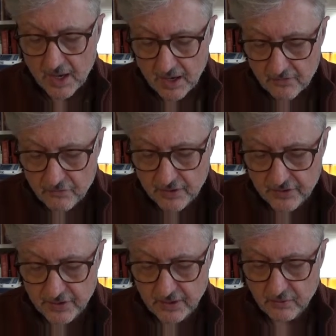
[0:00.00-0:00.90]

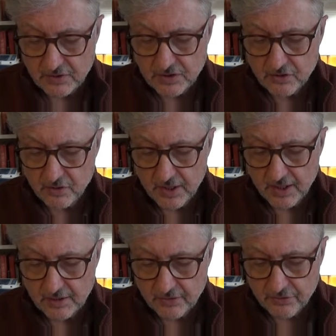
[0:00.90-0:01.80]
Everything was
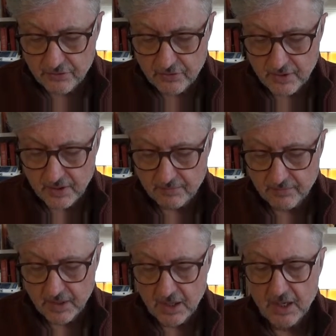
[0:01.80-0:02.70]
created through him.
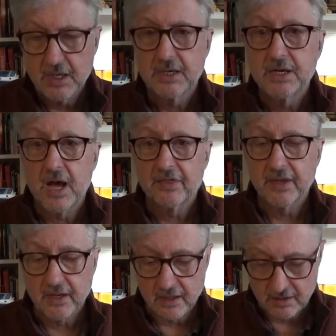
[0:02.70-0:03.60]

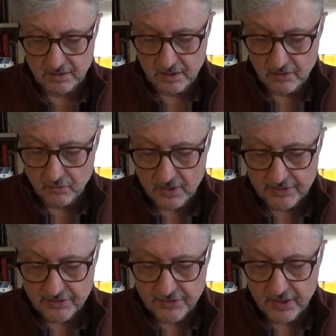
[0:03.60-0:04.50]
Nothing, not
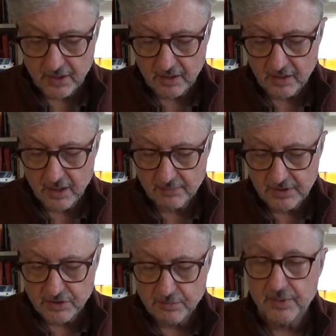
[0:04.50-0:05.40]
one thing, came
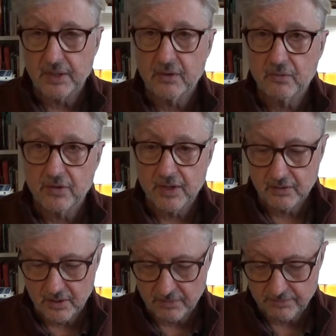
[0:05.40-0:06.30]
into being
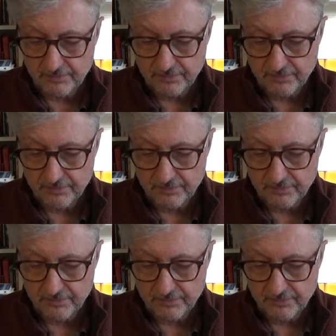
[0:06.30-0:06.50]
without him.